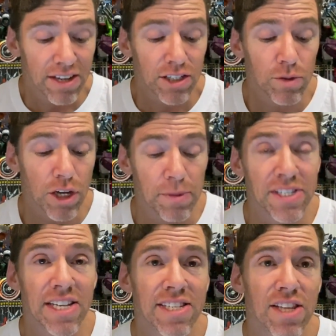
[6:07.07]
So it's going to be
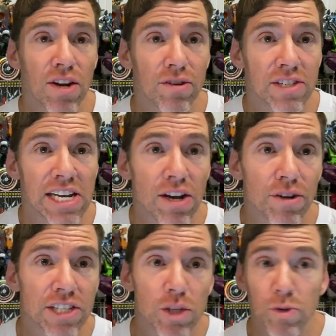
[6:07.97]
set in the
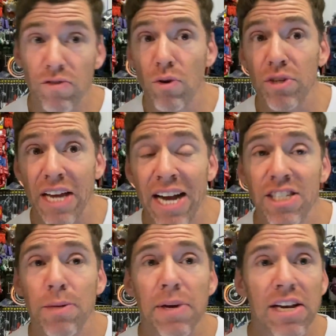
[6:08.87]
1990s, which of course it has
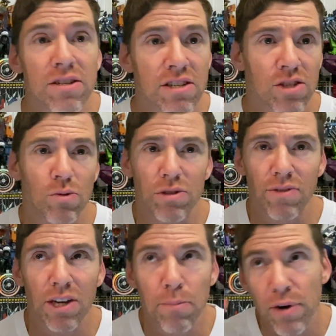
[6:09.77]
to be, because it's sort of
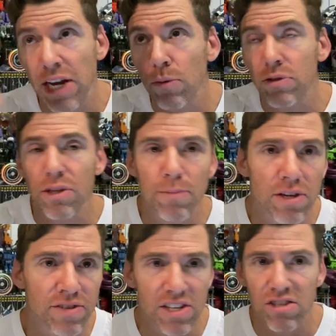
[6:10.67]
like a prequel to the
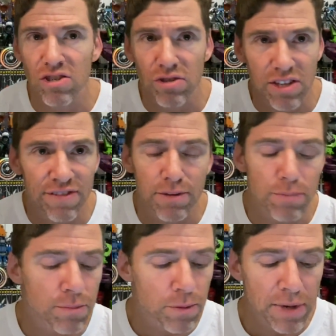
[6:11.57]
movies and it's just after
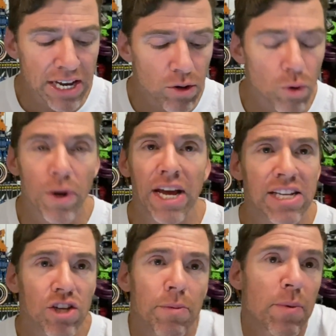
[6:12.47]
Bumblebee, or what
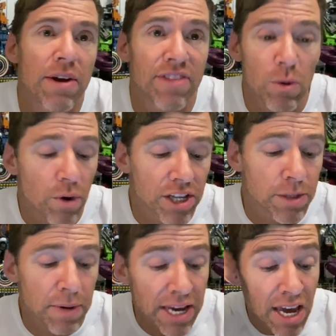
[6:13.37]
it's going to be, whatever they want it to
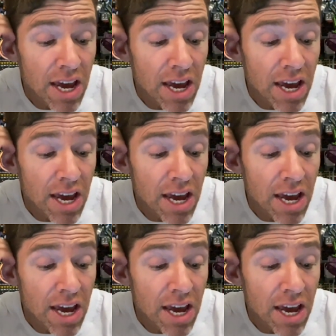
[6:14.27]
be.